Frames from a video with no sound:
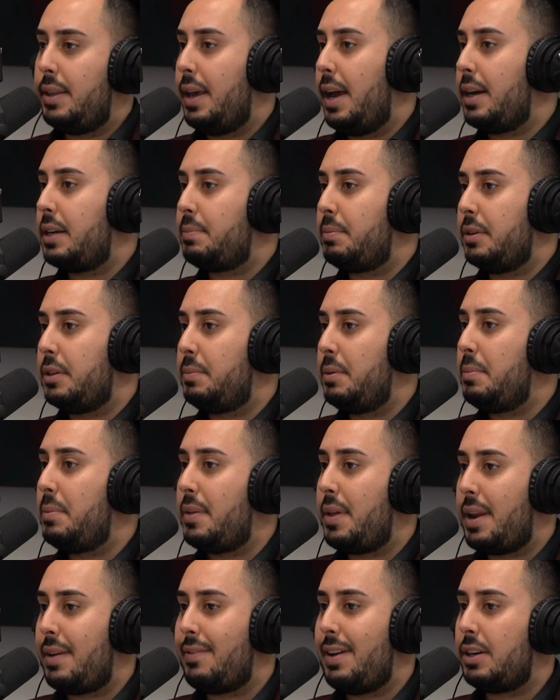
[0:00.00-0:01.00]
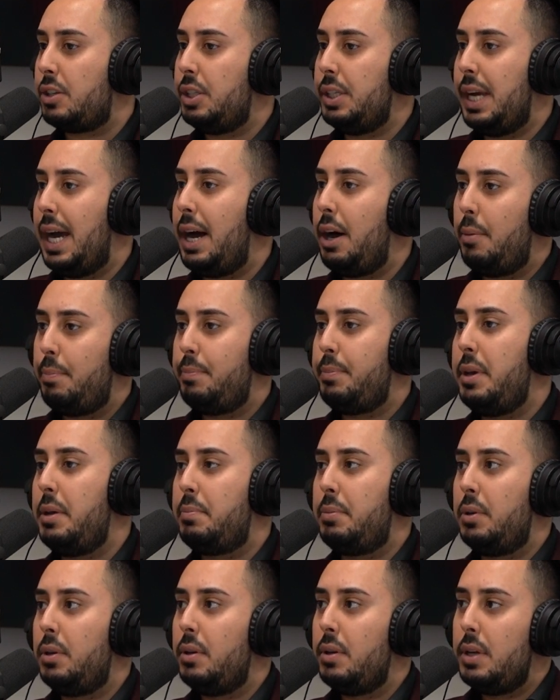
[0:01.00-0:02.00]
the experts, people that have actually helped
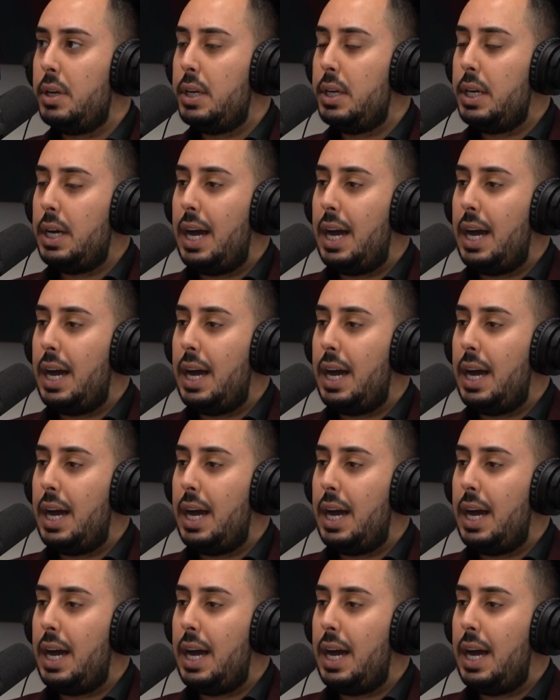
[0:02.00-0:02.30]
people